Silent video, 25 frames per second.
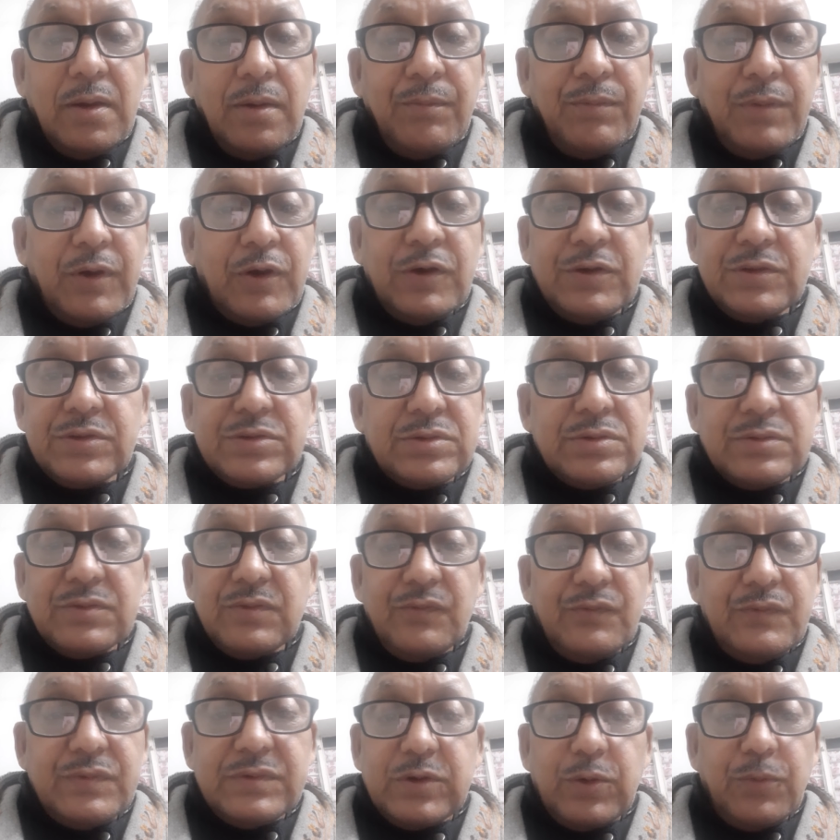Because
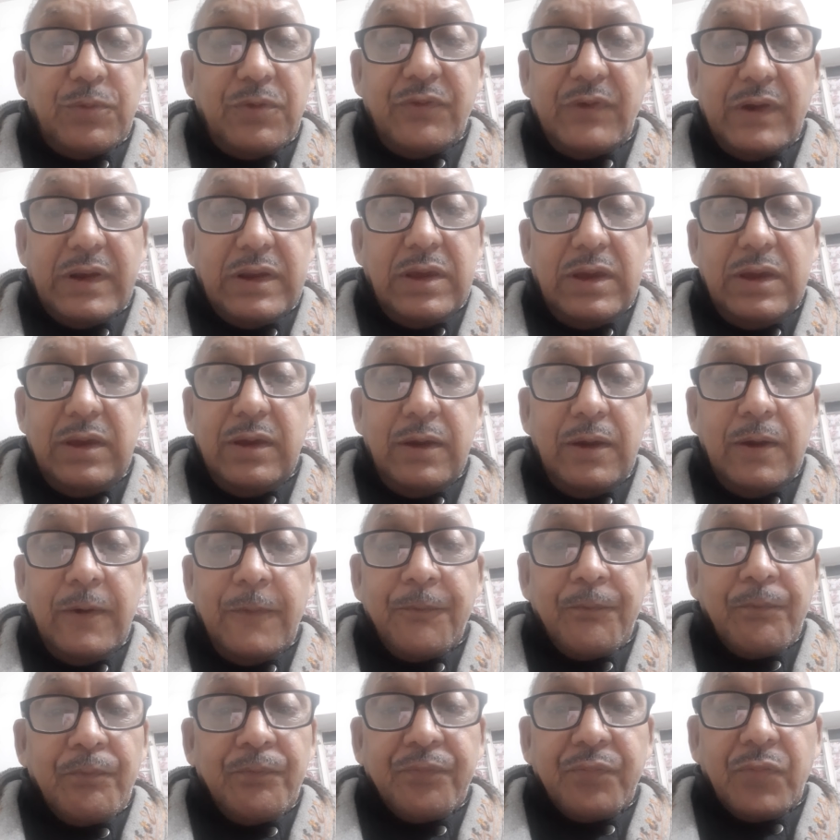to be very
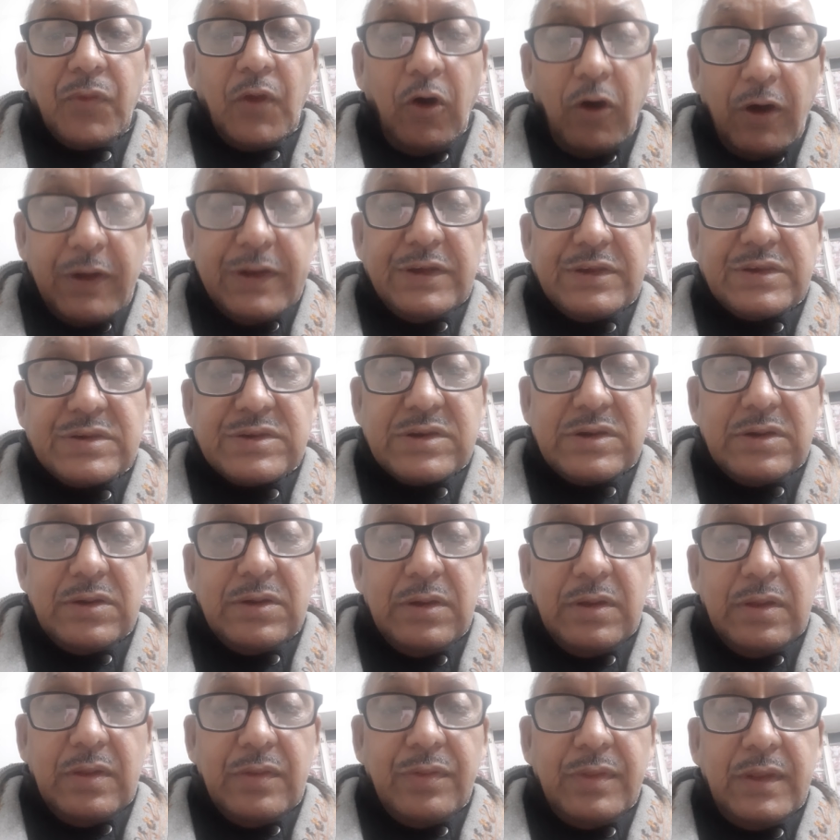honest,
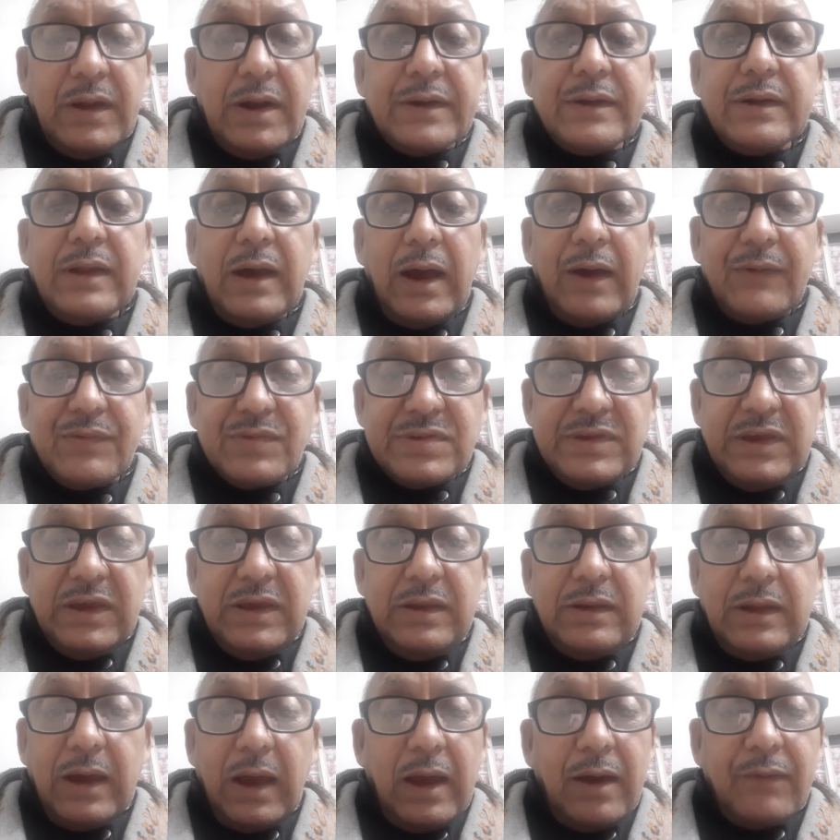that I have
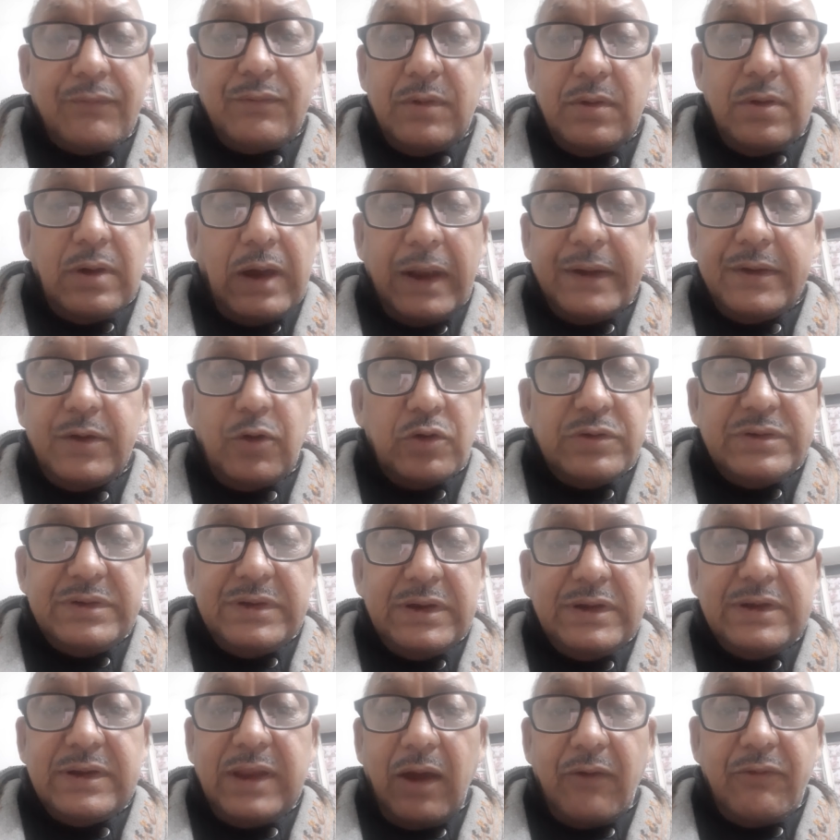seen, I
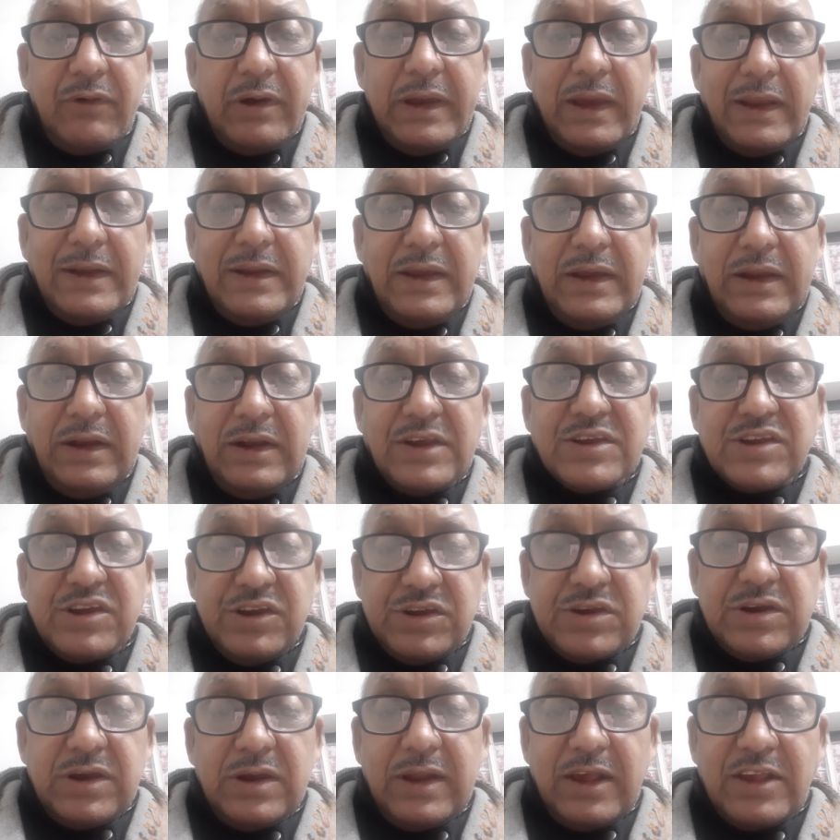didn't have any English
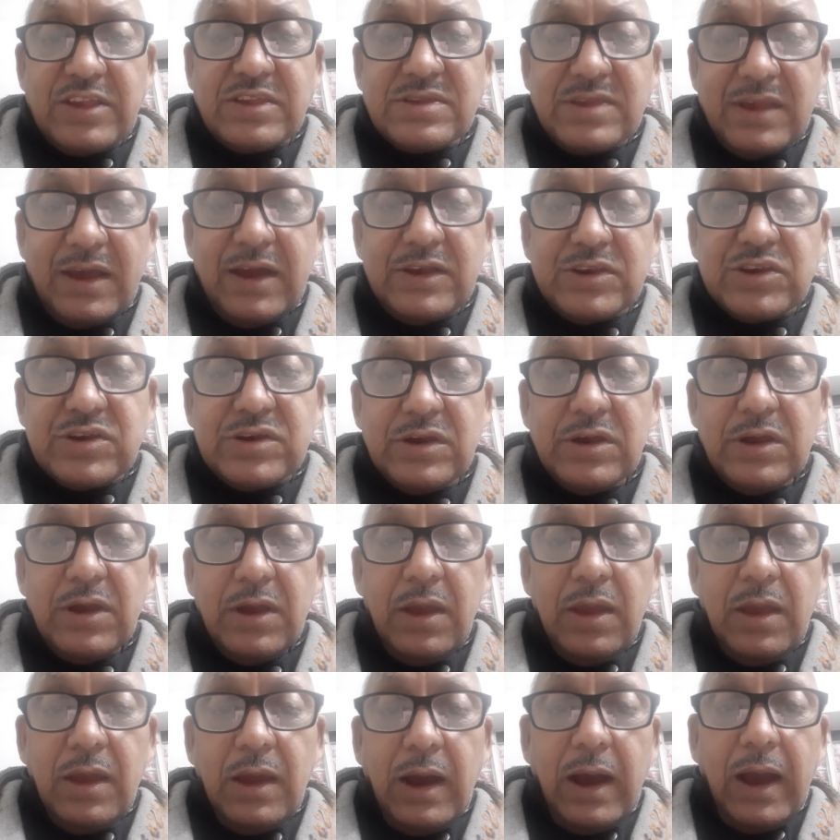teacher as such.
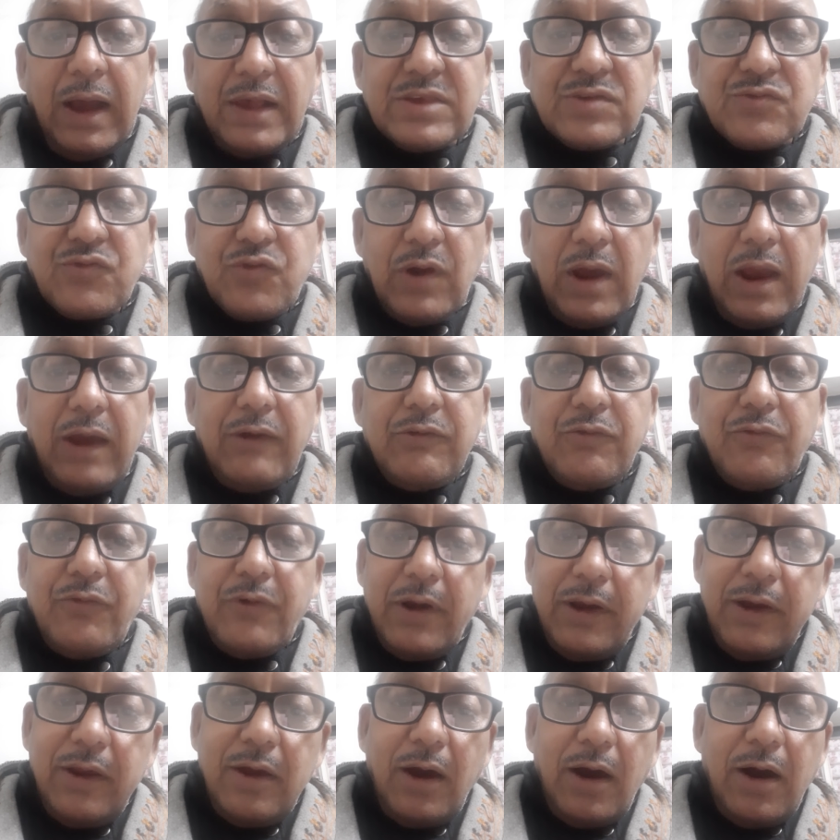I strived
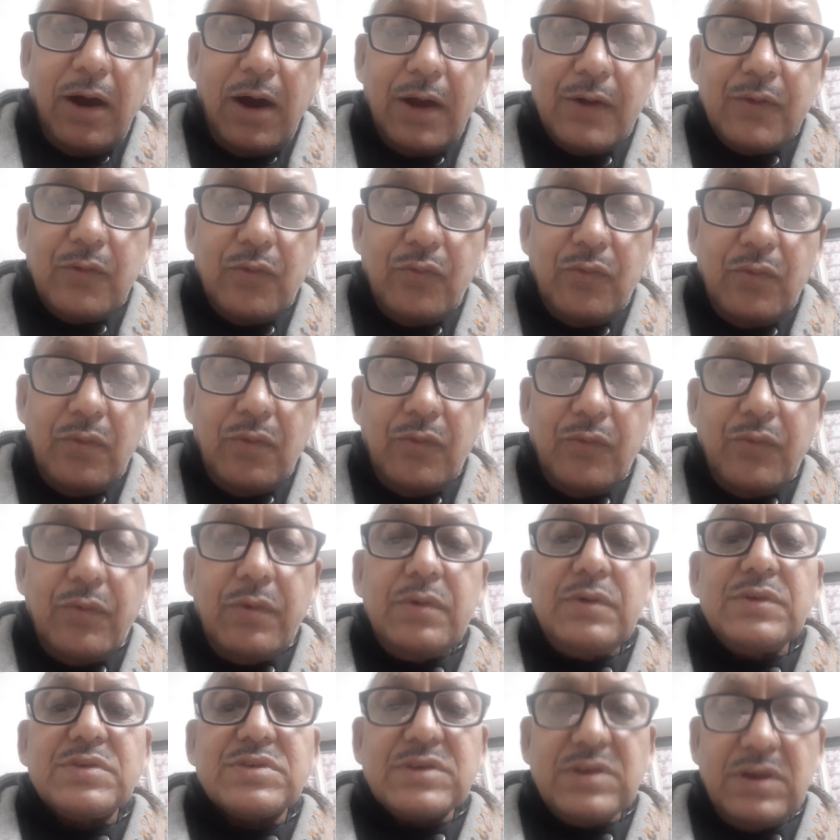very hard,
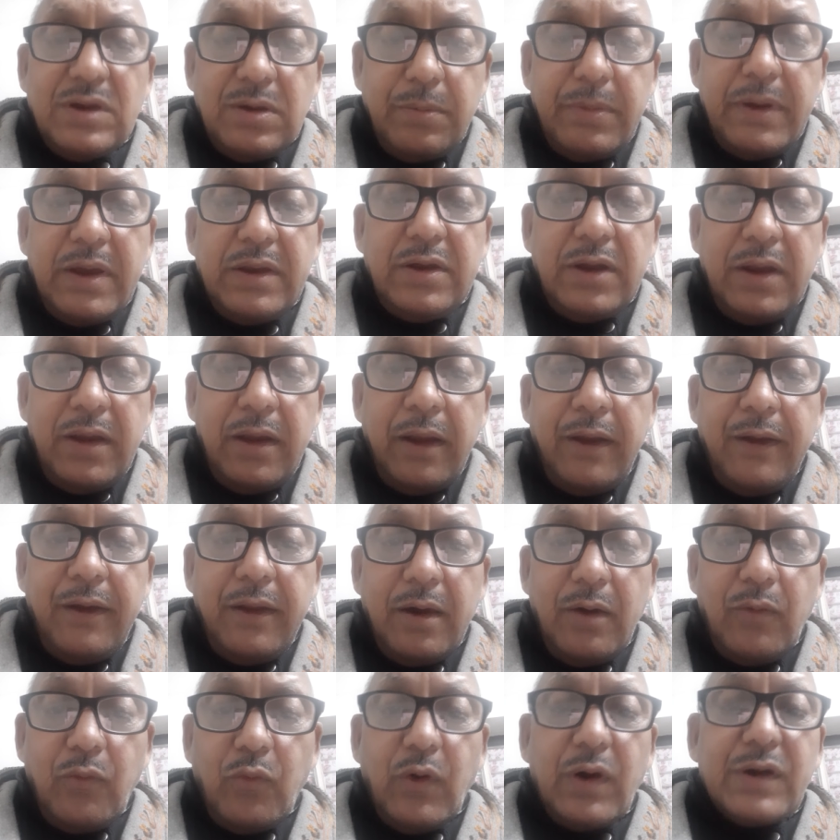remained in
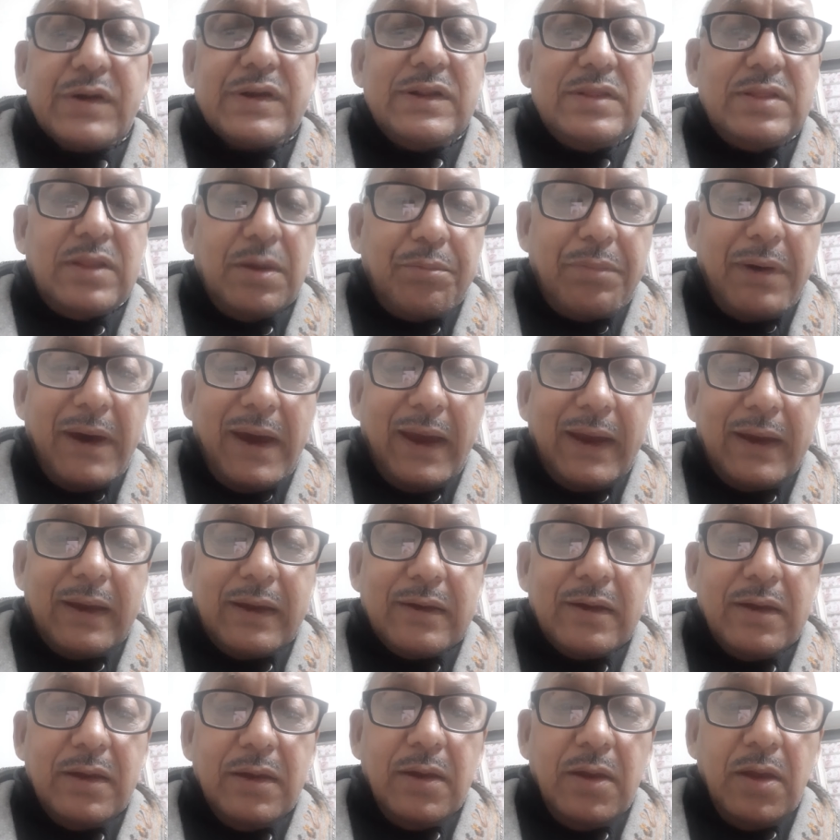India, worked in the bank,
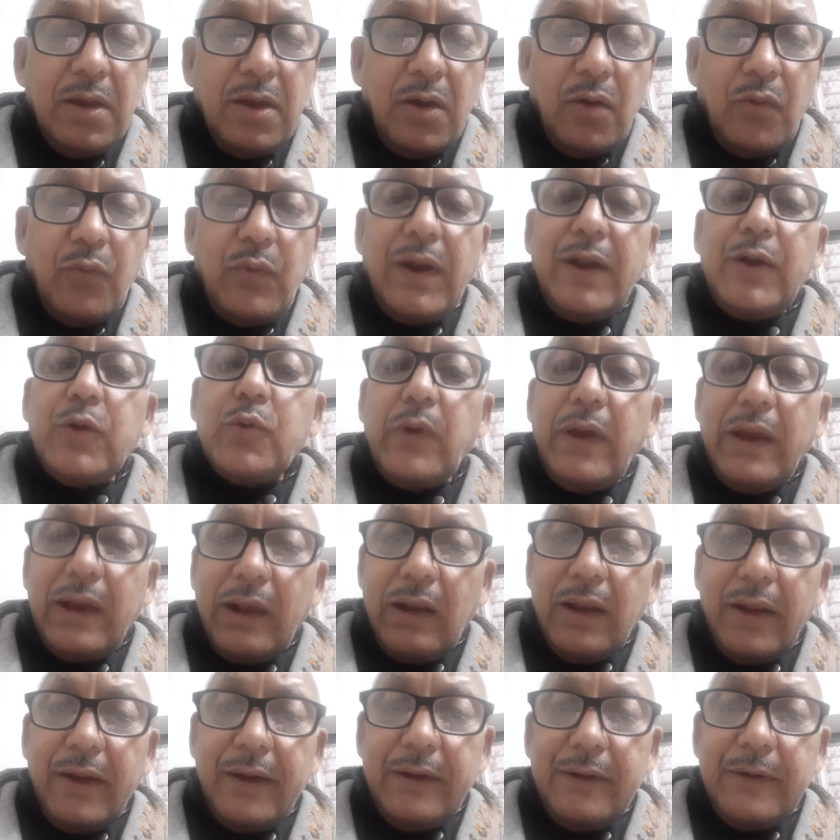went to
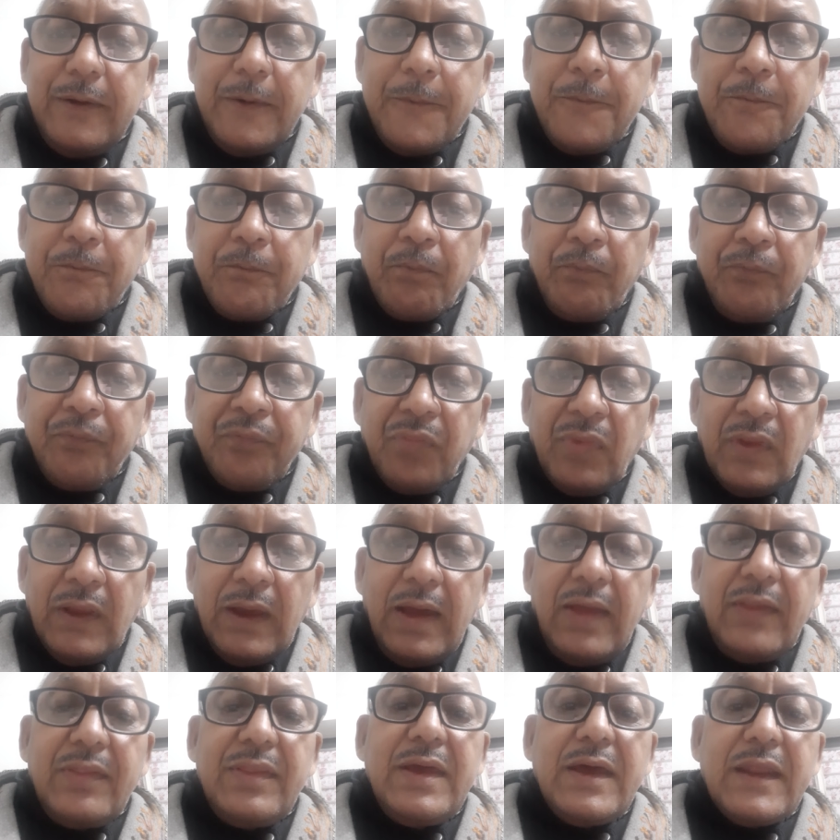England,
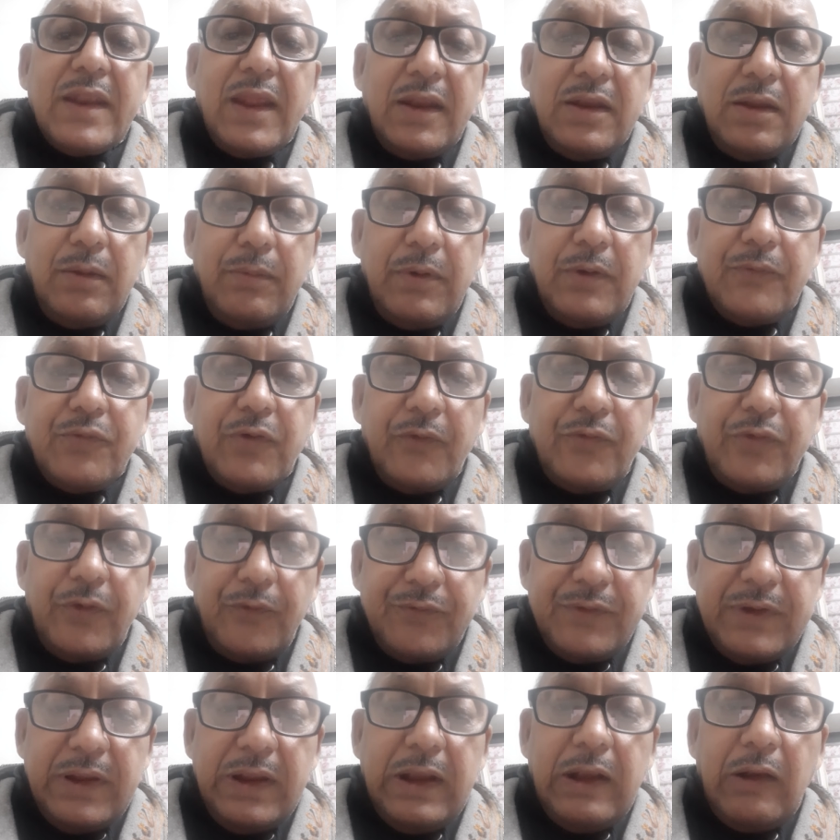and there I remained for
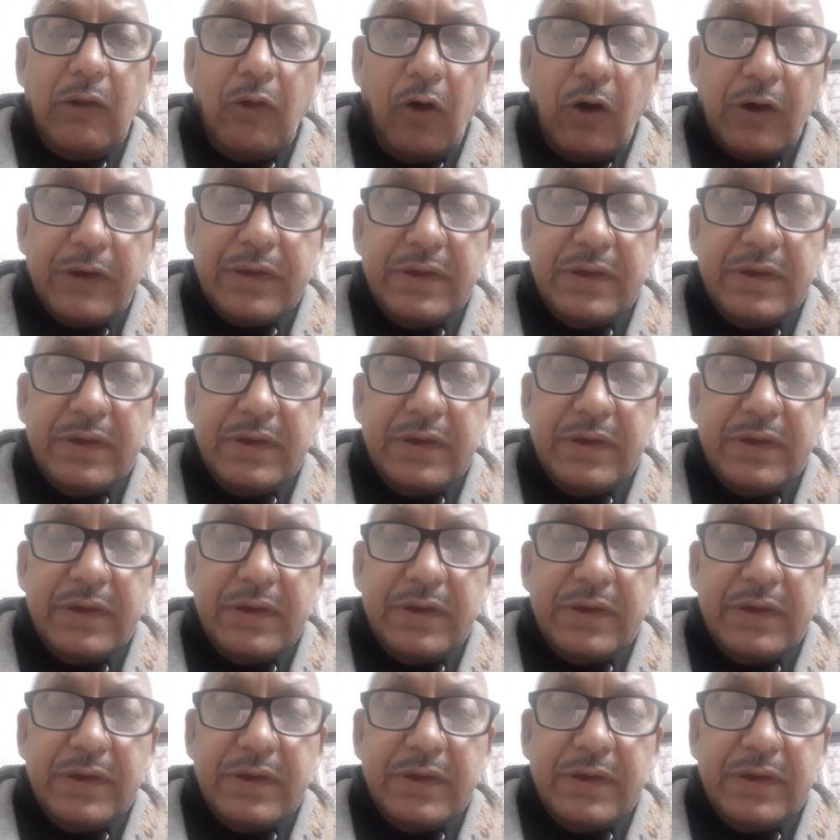15 long